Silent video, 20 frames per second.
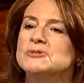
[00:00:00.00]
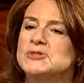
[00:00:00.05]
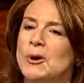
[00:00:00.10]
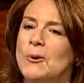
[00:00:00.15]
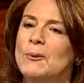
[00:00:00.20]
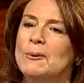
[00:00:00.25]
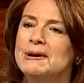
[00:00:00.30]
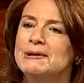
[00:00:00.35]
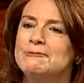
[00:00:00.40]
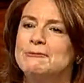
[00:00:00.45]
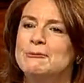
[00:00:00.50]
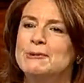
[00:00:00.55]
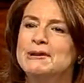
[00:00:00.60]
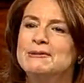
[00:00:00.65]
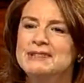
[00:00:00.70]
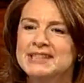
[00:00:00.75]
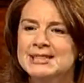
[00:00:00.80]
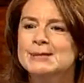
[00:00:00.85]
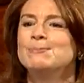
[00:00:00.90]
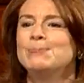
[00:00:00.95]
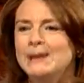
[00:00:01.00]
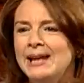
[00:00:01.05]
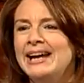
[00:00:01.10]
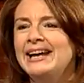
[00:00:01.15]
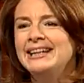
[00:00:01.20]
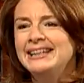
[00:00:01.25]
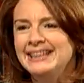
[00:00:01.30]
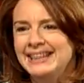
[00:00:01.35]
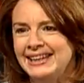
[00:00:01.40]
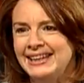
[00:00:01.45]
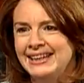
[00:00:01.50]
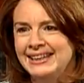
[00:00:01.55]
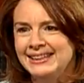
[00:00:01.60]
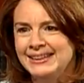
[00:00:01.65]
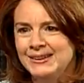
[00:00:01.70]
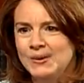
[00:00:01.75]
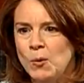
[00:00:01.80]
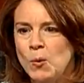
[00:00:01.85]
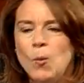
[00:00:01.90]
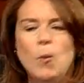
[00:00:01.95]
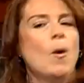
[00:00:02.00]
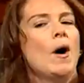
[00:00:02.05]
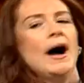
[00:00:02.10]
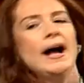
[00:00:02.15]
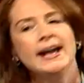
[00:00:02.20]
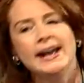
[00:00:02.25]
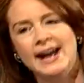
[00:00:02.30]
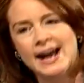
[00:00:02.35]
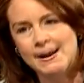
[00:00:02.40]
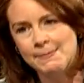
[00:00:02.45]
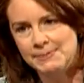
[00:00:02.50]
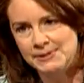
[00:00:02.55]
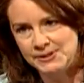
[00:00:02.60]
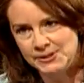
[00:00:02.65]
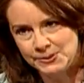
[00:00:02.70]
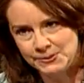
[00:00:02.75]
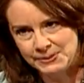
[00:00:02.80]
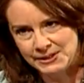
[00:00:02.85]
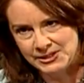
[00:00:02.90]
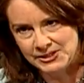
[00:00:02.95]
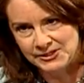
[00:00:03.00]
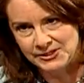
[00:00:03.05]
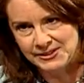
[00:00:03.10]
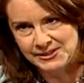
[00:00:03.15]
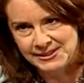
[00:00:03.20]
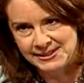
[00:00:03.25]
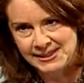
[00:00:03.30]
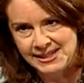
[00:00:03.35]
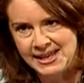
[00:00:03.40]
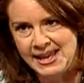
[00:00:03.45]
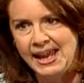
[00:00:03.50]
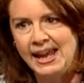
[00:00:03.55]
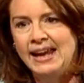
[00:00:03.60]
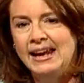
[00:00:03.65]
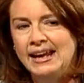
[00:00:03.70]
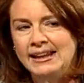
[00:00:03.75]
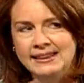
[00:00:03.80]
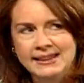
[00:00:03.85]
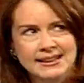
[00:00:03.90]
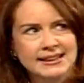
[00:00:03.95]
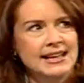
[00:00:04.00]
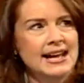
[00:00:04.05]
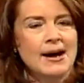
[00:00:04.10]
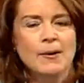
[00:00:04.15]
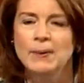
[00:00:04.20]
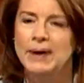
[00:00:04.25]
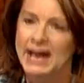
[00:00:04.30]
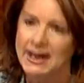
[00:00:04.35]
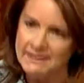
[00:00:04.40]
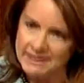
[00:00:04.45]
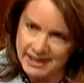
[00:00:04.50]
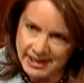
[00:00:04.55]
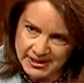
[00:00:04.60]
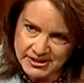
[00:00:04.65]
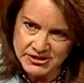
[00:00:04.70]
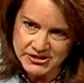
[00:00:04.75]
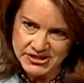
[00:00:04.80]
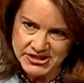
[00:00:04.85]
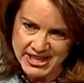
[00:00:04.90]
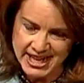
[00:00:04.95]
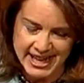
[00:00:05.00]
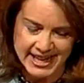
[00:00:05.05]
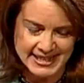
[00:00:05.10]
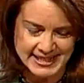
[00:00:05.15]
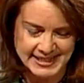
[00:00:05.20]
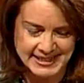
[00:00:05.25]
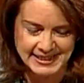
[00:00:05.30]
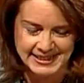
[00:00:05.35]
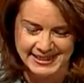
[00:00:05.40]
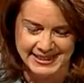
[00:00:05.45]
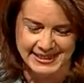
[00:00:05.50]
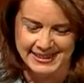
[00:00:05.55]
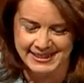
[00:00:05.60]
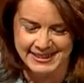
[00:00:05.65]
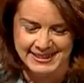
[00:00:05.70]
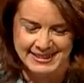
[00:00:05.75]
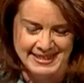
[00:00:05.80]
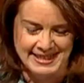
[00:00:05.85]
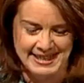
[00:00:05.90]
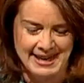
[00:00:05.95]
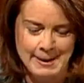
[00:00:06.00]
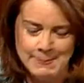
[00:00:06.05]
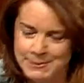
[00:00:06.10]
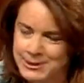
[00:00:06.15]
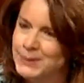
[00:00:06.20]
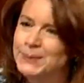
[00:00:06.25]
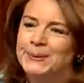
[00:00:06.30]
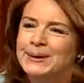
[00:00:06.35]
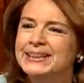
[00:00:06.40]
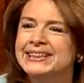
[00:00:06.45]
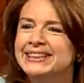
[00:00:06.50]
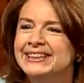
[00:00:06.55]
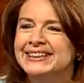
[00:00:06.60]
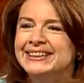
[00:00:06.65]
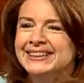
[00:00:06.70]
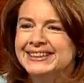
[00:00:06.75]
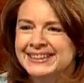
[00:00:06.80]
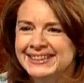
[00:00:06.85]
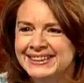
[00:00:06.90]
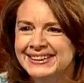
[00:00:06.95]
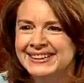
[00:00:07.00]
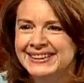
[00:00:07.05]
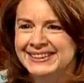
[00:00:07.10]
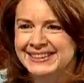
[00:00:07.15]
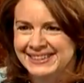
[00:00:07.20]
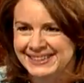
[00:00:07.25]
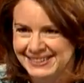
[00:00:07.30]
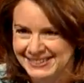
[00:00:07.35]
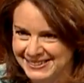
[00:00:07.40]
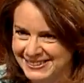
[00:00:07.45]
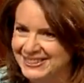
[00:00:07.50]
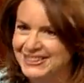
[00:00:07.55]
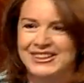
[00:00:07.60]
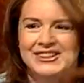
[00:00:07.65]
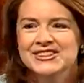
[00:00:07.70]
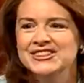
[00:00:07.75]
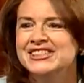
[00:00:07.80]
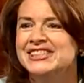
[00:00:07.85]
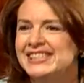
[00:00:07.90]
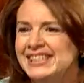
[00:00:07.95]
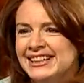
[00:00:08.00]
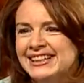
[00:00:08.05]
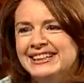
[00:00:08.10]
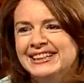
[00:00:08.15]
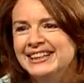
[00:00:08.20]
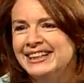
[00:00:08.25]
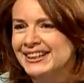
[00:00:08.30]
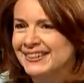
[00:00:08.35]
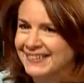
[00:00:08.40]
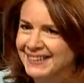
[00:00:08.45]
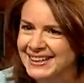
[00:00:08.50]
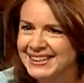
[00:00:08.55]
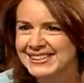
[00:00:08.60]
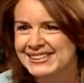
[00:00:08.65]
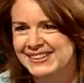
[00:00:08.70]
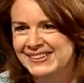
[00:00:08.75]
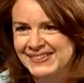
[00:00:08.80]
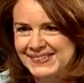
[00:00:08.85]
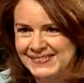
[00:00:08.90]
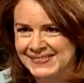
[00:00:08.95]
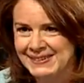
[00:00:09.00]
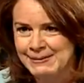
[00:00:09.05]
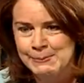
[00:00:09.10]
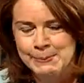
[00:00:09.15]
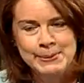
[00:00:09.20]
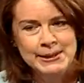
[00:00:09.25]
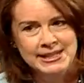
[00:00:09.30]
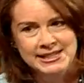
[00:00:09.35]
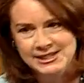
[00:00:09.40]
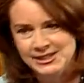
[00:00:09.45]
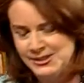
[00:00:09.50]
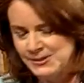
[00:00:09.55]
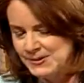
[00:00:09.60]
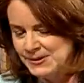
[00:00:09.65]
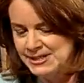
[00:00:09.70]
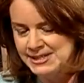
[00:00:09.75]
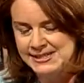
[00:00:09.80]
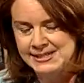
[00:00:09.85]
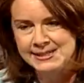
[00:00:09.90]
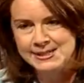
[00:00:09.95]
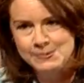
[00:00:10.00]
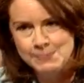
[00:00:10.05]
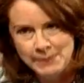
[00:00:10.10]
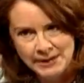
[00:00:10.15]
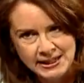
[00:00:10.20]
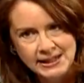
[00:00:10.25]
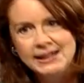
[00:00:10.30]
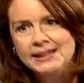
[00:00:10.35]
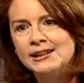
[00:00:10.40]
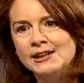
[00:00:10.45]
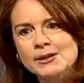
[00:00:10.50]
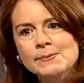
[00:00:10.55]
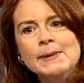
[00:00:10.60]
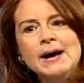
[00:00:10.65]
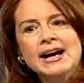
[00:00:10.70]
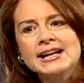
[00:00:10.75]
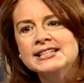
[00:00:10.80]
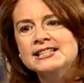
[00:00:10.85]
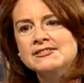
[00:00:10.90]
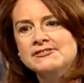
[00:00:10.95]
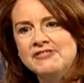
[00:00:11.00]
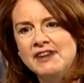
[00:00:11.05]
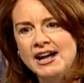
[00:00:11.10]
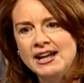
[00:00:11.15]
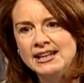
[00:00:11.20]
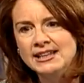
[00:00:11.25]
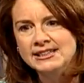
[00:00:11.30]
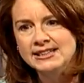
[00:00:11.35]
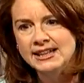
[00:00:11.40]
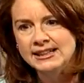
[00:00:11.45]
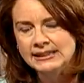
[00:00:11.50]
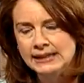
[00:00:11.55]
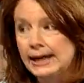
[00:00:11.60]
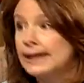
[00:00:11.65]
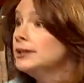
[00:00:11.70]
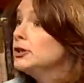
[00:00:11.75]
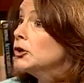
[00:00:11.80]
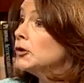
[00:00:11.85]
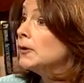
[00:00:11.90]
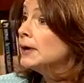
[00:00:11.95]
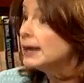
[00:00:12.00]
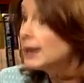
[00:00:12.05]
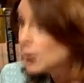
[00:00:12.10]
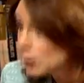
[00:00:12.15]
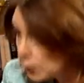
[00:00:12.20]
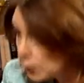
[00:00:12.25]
So we've explained then why it happened to Richard, and I think now we have an understanding that up to a year, you're still in a gray zone, but as soon as it's been a year past the filing deadline, you're in a